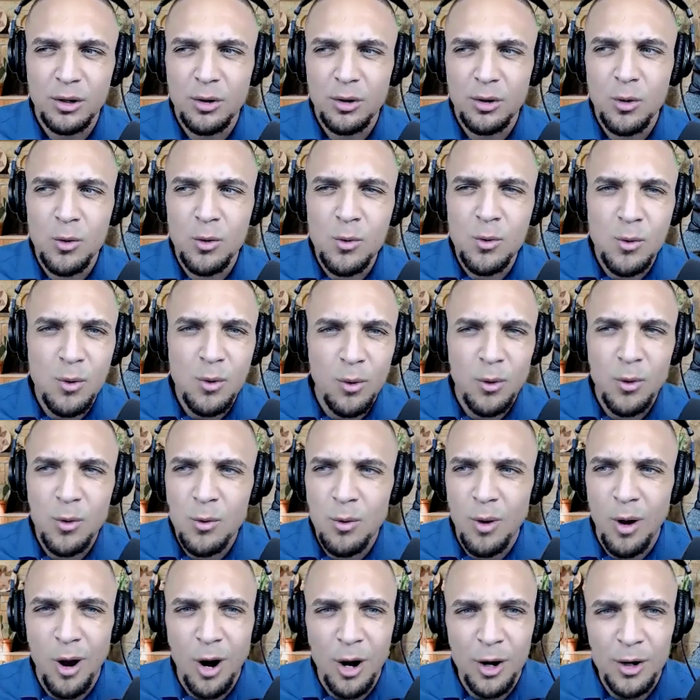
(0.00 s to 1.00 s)

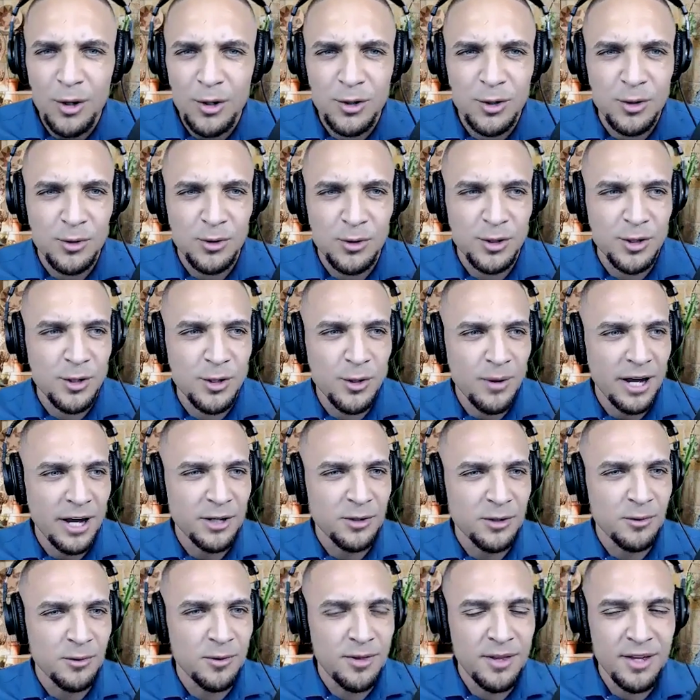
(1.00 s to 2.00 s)
who are you? Are
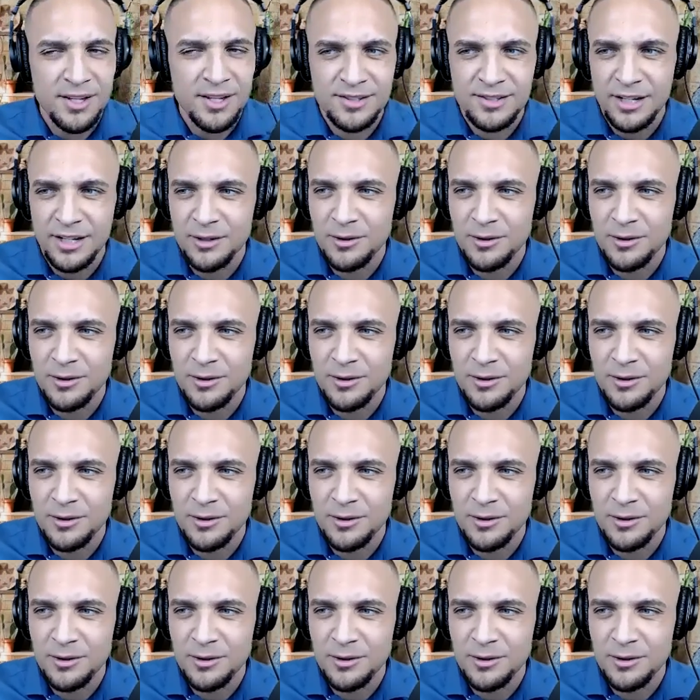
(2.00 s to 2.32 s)
you this?